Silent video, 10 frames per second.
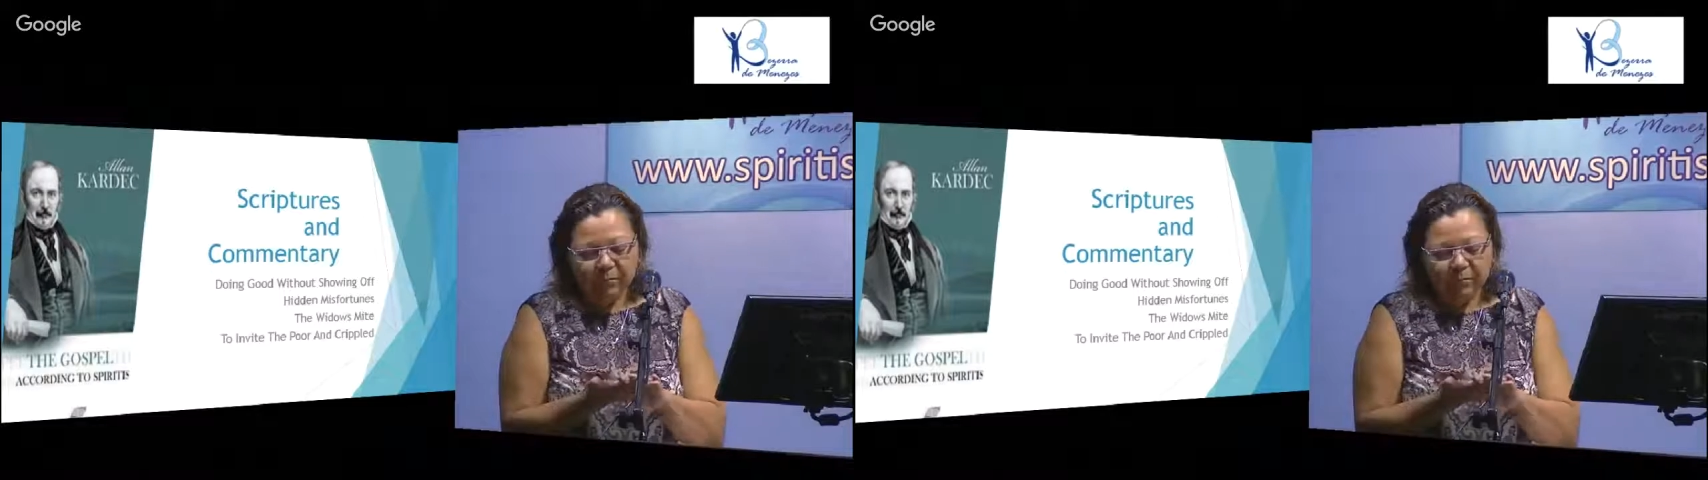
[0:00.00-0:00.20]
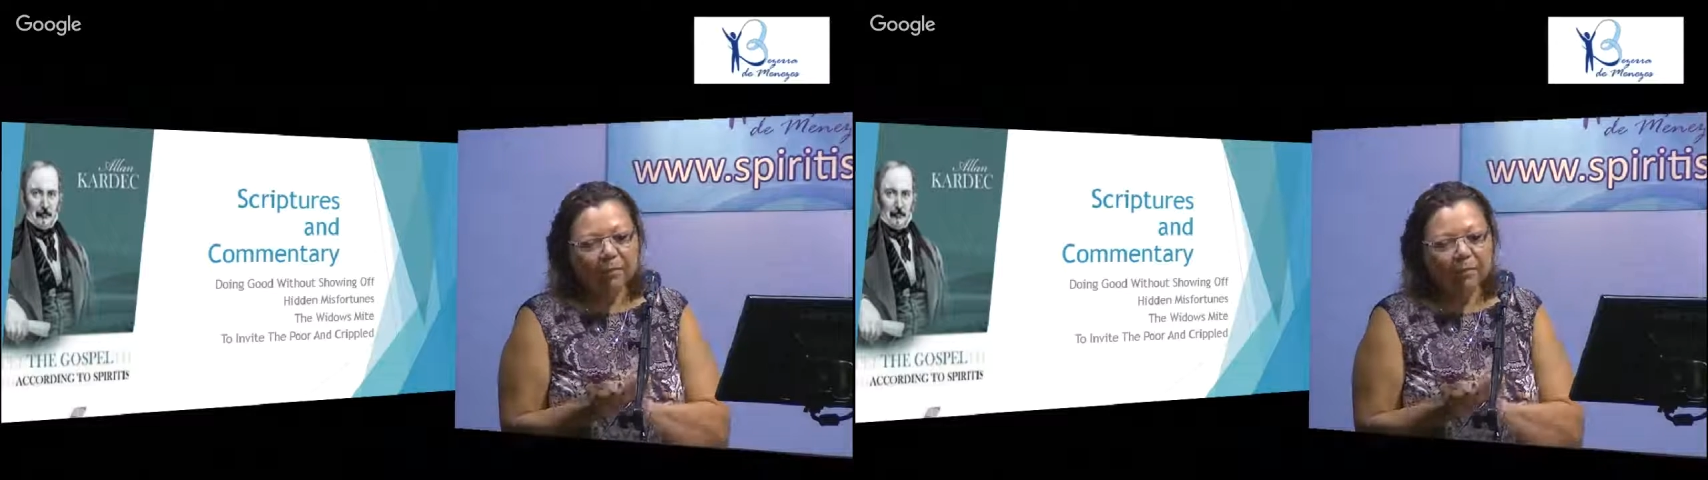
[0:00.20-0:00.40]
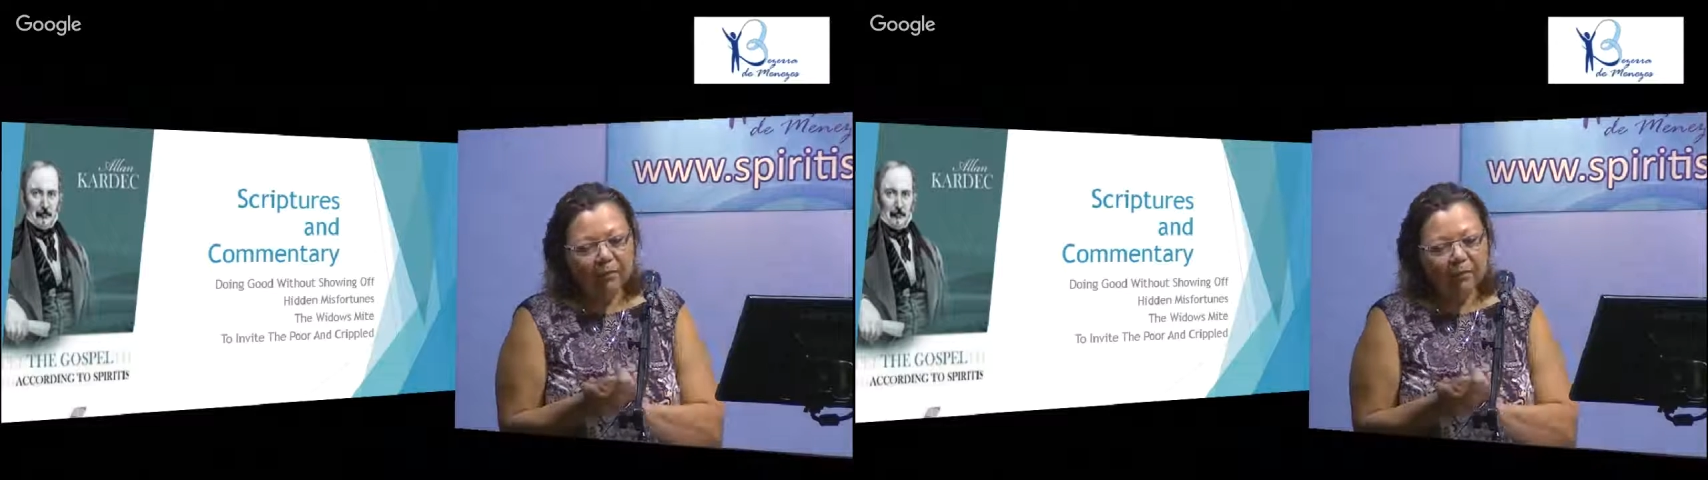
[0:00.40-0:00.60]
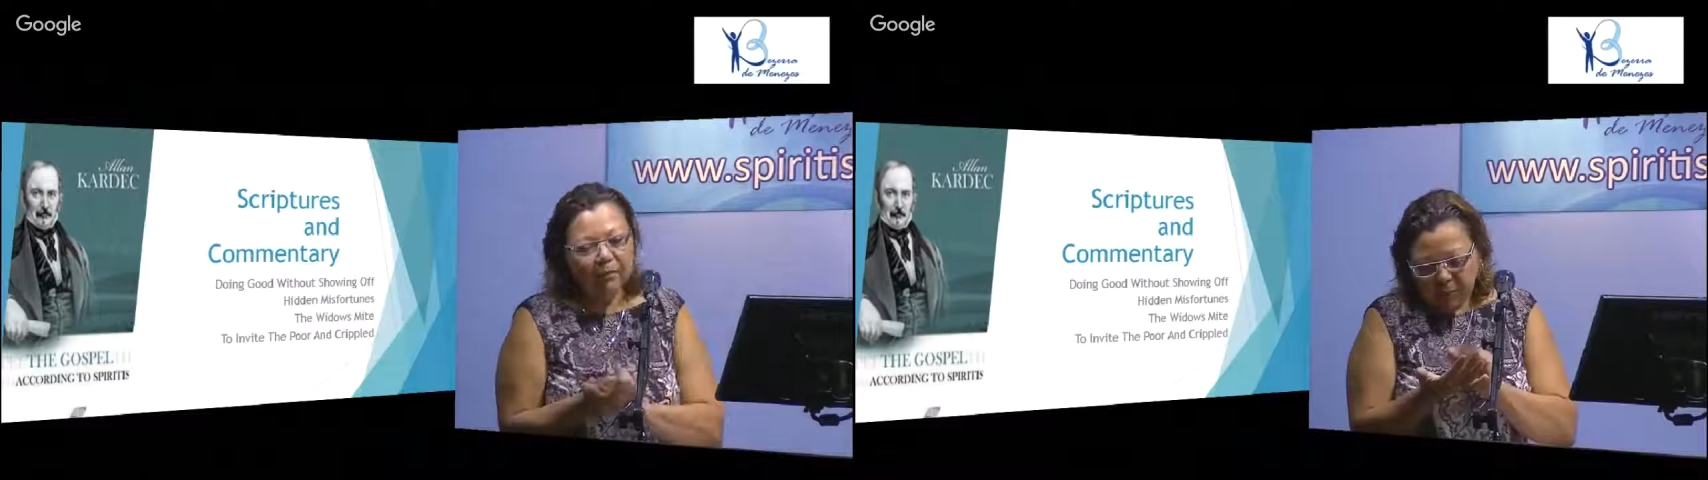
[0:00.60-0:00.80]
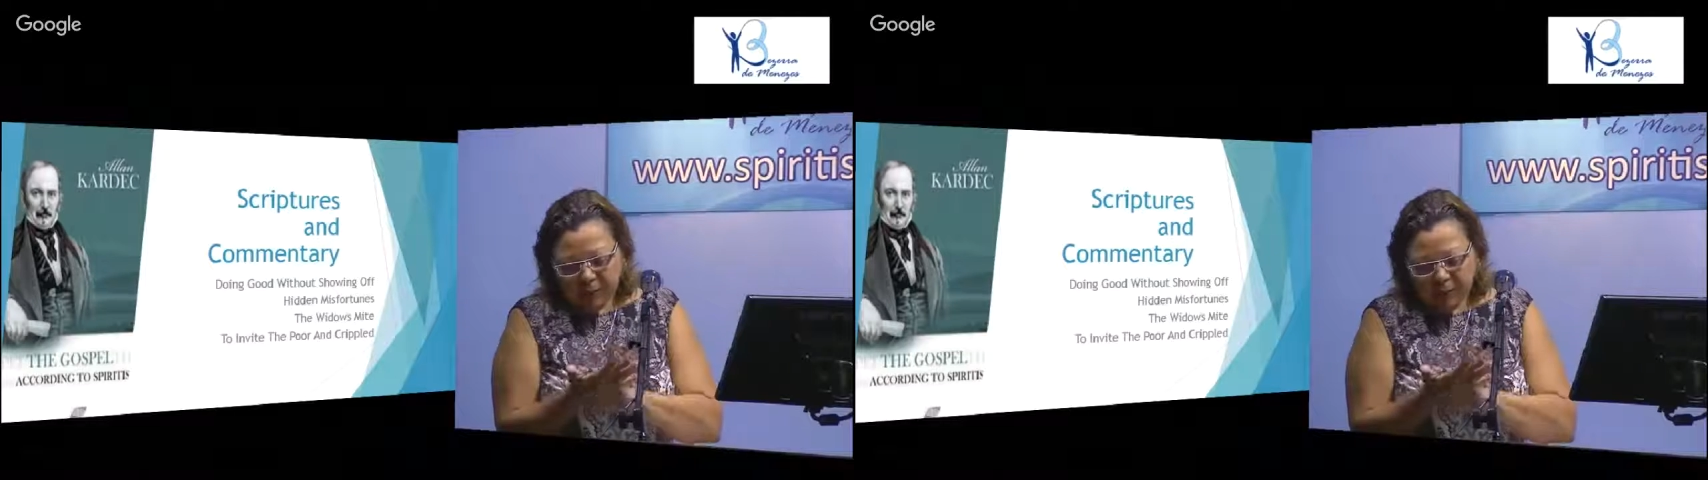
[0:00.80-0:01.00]

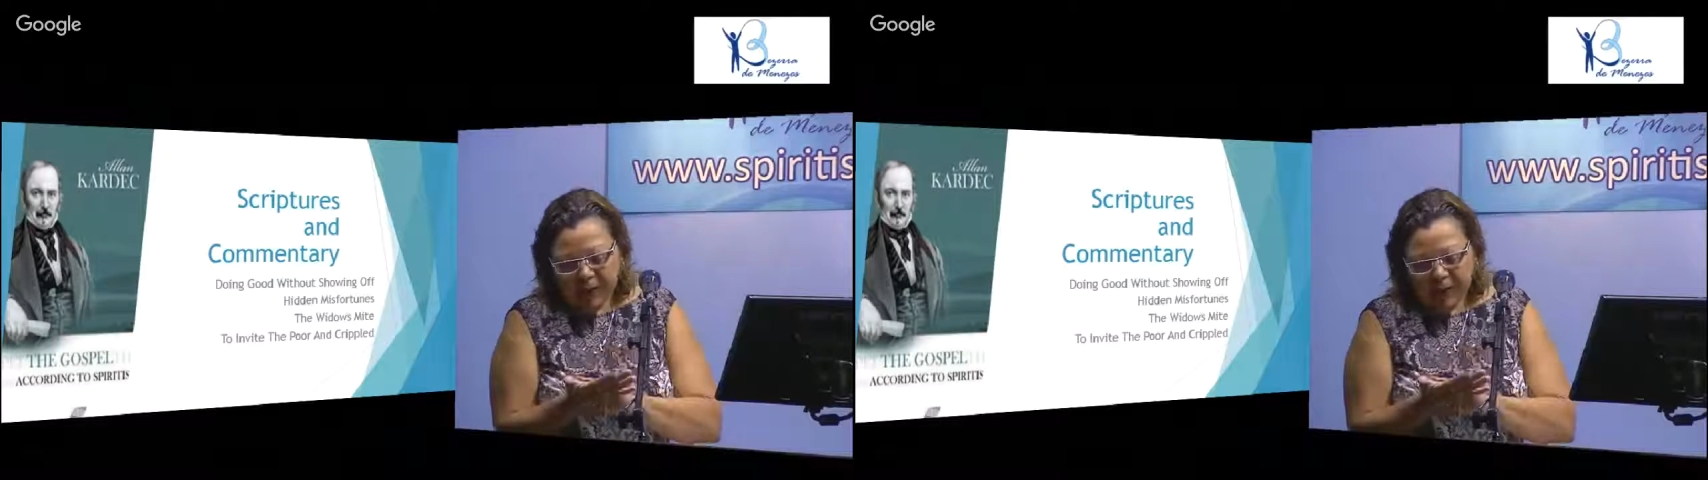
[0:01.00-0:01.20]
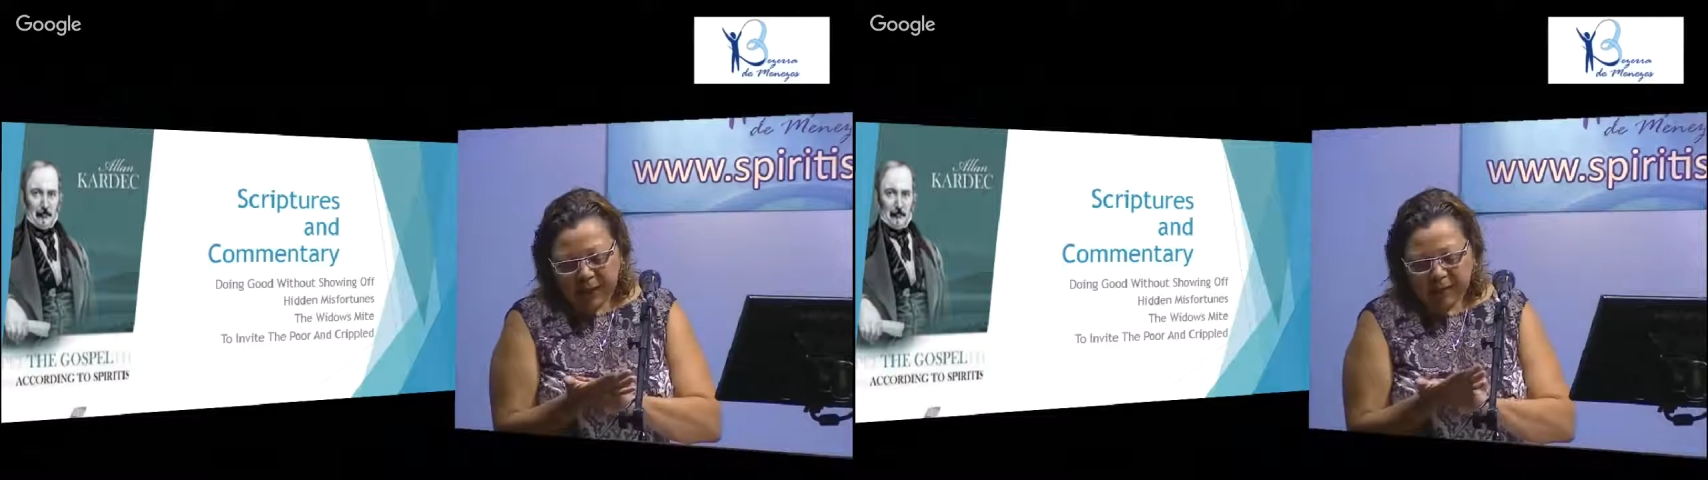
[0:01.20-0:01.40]
hand